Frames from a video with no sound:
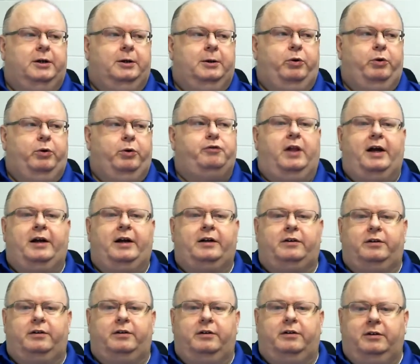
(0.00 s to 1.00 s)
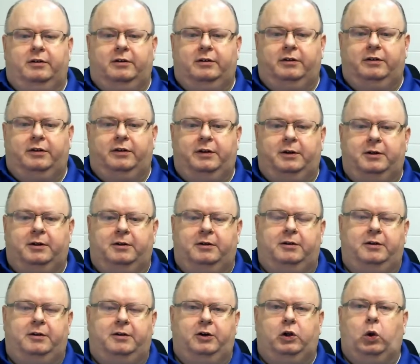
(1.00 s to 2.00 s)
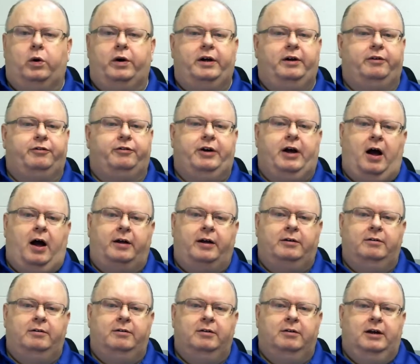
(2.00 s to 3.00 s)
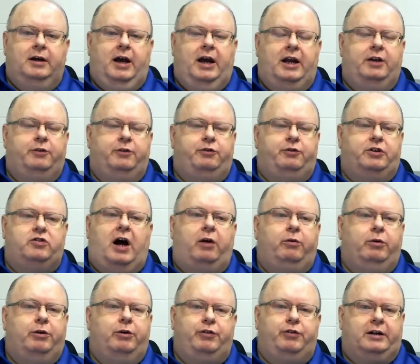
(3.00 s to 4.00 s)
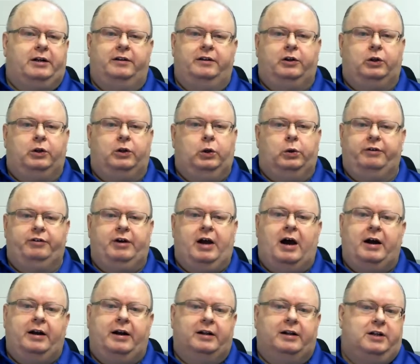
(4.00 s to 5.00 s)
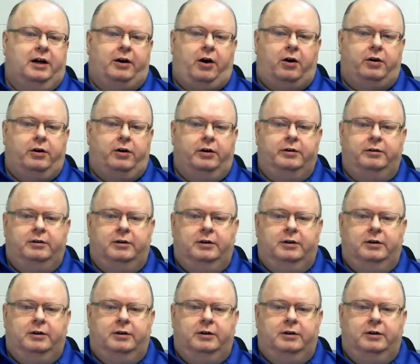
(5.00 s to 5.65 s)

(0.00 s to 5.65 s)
reflect the glory of God. And if it's not reflecting the glory of God, it's not art.